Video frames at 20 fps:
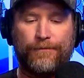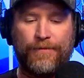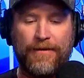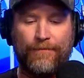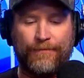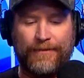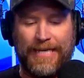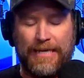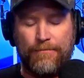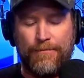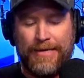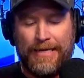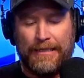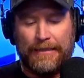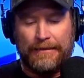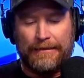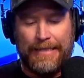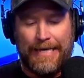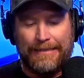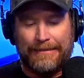
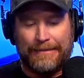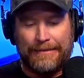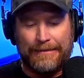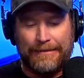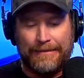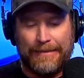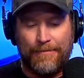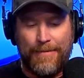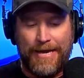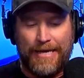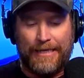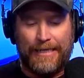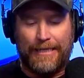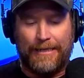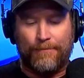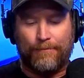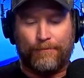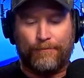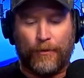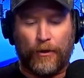15-minute lessons, they make it
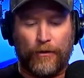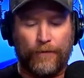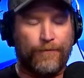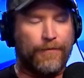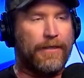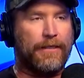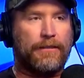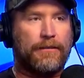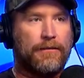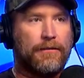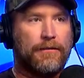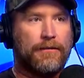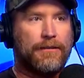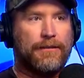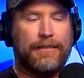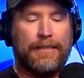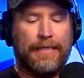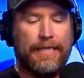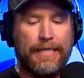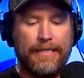perfect.
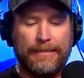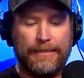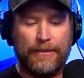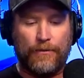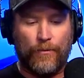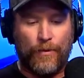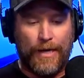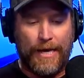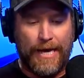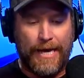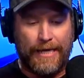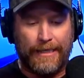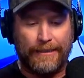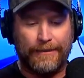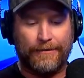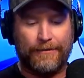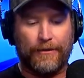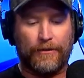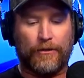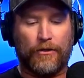It's the easy way
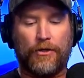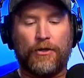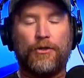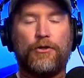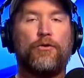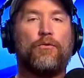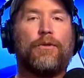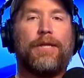to learn a new